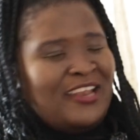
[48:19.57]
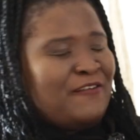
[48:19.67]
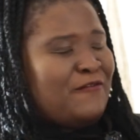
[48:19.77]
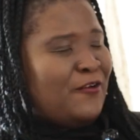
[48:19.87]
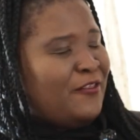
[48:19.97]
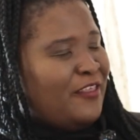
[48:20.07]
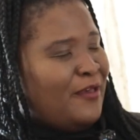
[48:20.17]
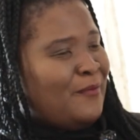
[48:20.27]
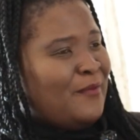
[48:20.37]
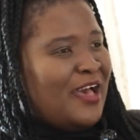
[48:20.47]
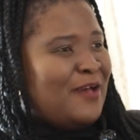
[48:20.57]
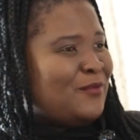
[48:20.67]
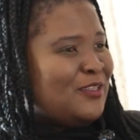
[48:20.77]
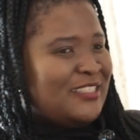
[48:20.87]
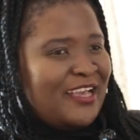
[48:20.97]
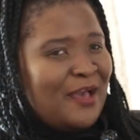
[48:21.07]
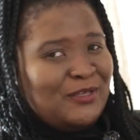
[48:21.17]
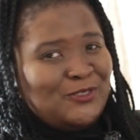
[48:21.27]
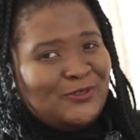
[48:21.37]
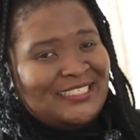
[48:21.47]
Like, follow them because they're
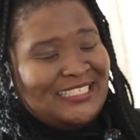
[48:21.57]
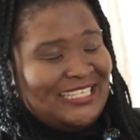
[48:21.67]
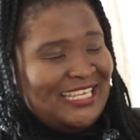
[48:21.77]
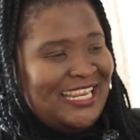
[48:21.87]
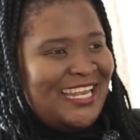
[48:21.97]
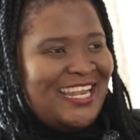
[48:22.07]
coming to a city